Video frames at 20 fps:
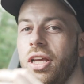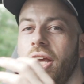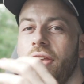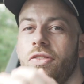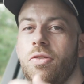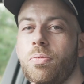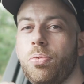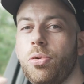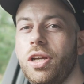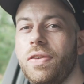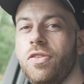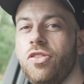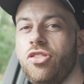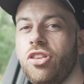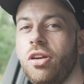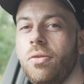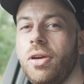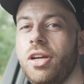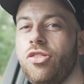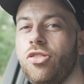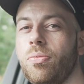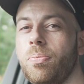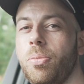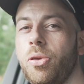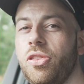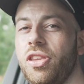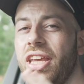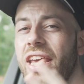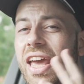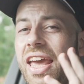as the previous generation,
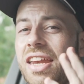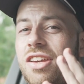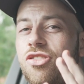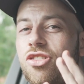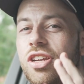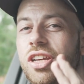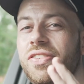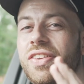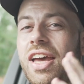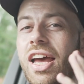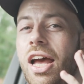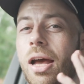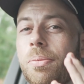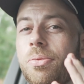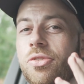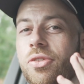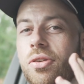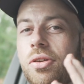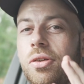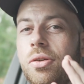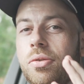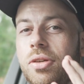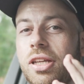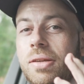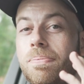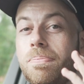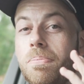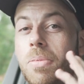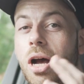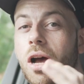but the engine is absolutely
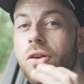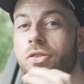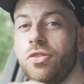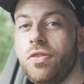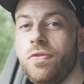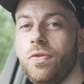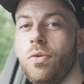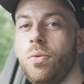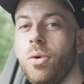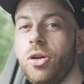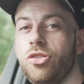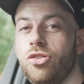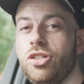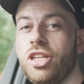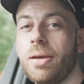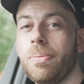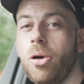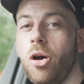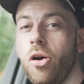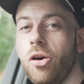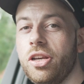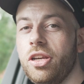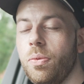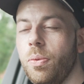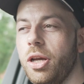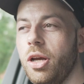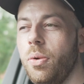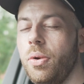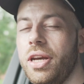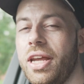masterful once you get behind the
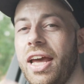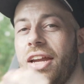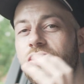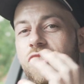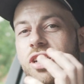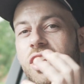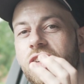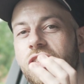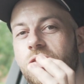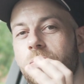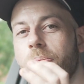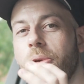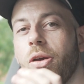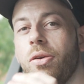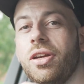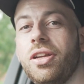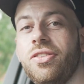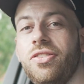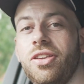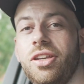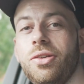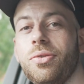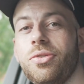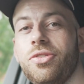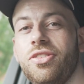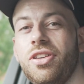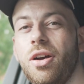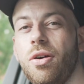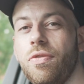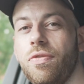wheel and actually experience it
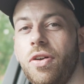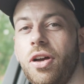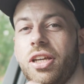yourself.